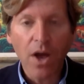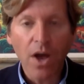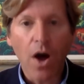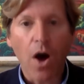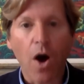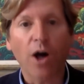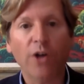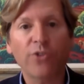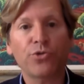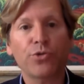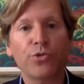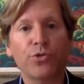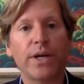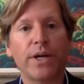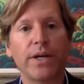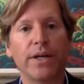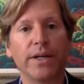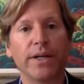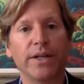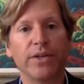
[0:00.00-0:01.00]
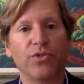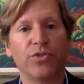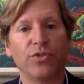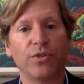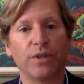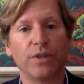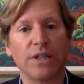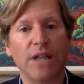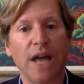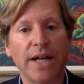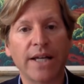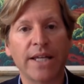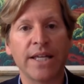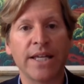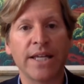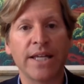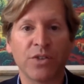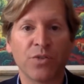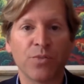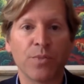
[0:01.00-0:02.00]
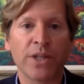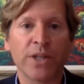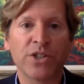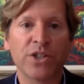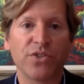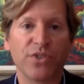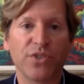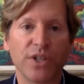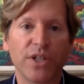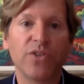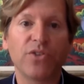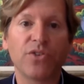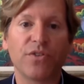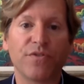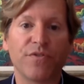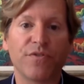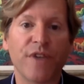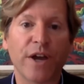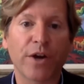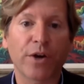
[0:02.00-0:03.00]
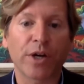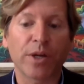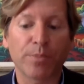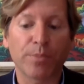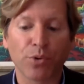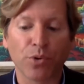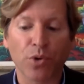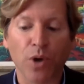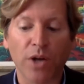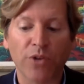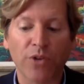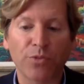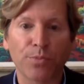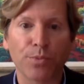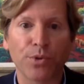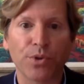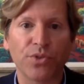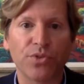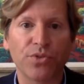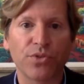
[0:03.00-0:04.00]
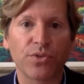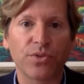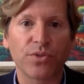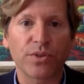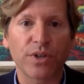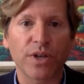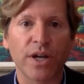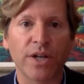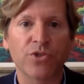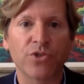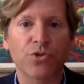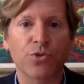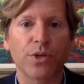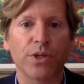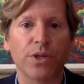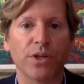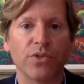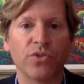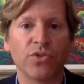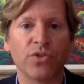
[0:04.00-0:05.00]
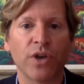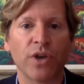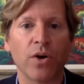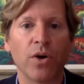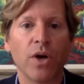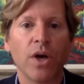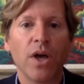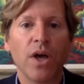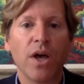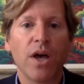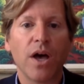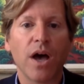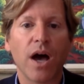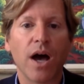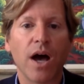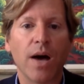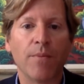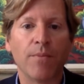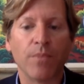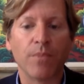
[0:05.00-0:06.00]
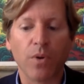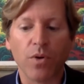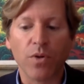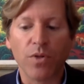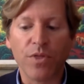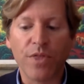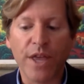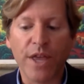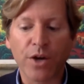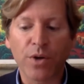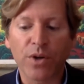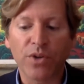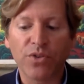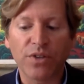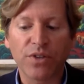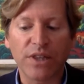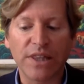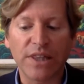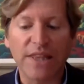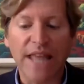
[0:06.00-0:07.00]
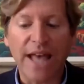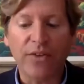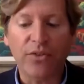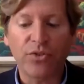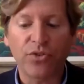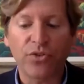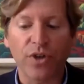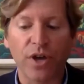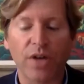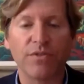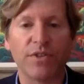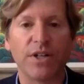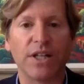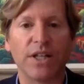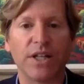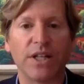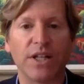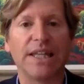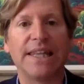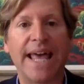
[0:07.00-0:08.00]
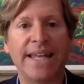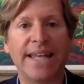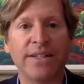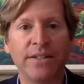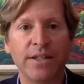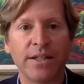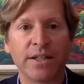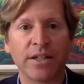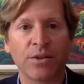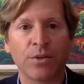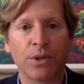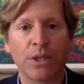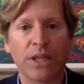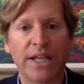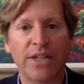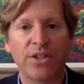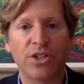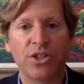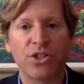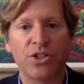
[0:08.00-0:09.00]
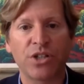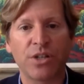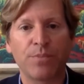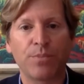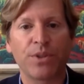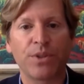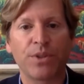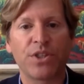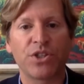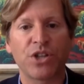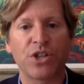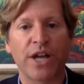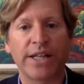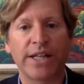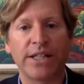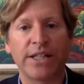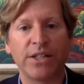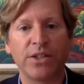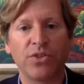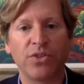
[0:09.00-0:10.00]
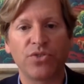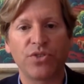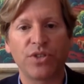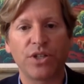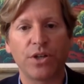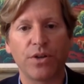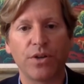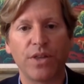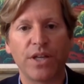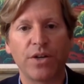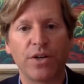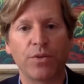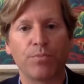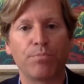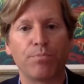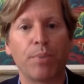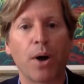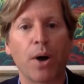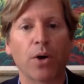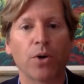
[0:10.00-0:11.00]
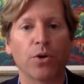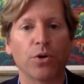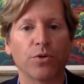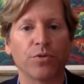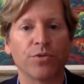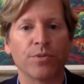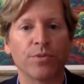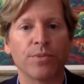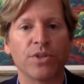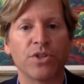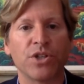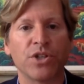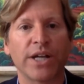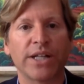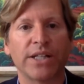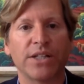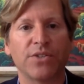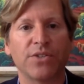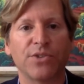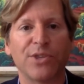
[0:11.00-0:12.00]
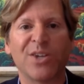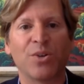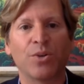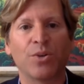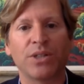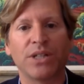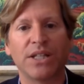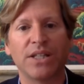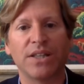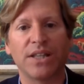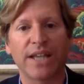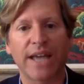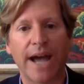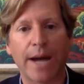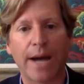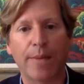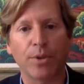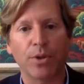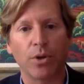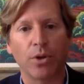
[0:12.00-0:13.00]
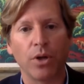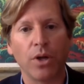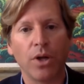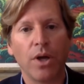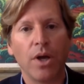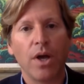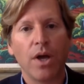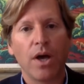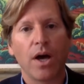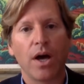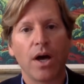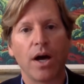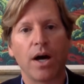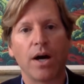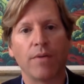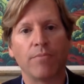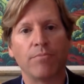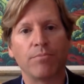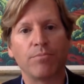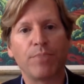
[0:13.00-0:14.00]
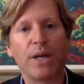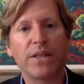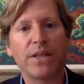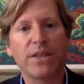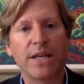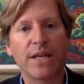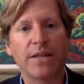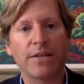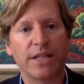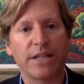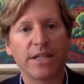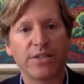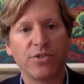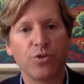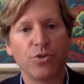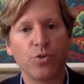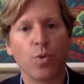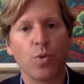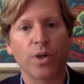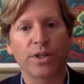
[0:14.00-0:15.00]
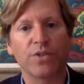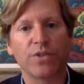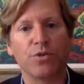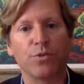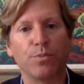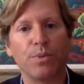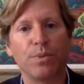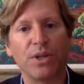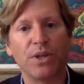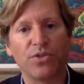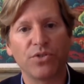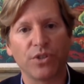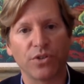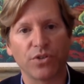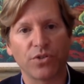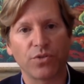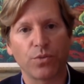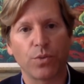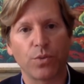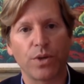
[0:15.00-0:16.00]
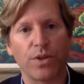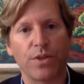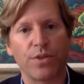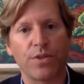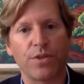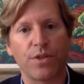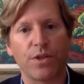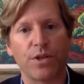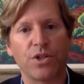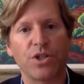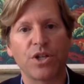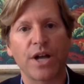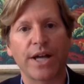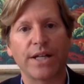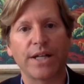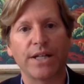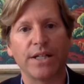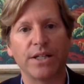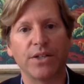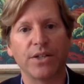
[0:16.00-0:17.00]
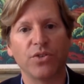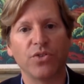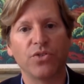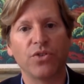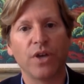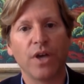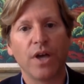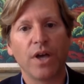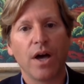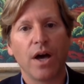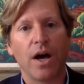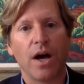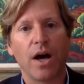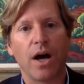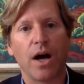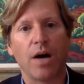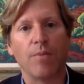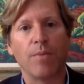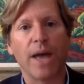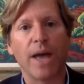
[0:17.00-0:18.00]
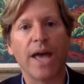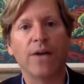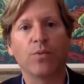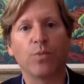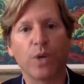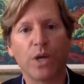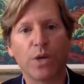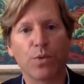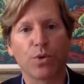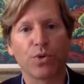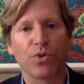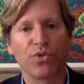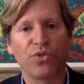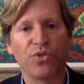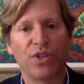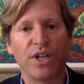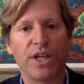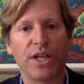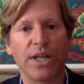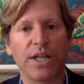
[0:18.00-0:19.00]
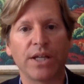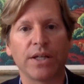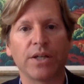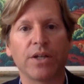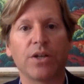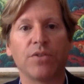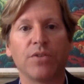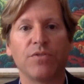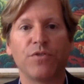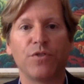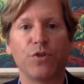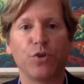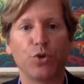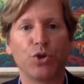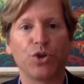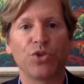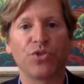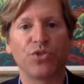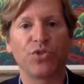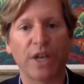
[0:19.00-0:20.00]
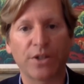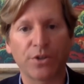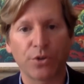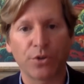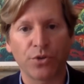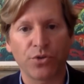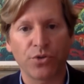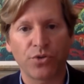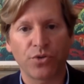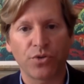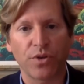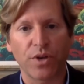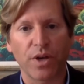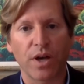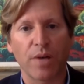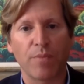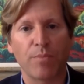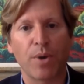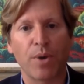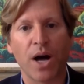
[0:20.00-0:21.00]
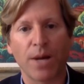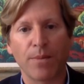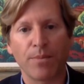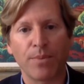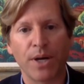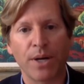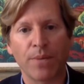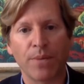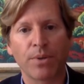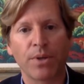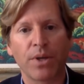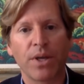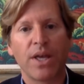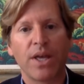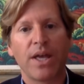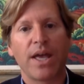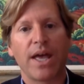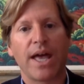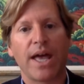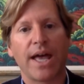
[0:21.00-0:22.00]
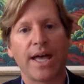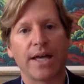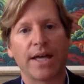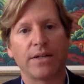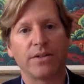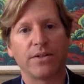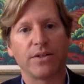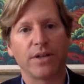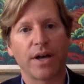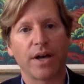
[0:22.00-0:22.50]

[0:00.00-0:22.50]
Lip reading: Austria is lucky in as much as it is a very prosperous country. So there is less of a lending relationship with the Chinese. You know, they don't borrow from the Chinese. They don't need the capital. But then they do want to do business with the Chinese. And we were seeing Confucius centers pop up. and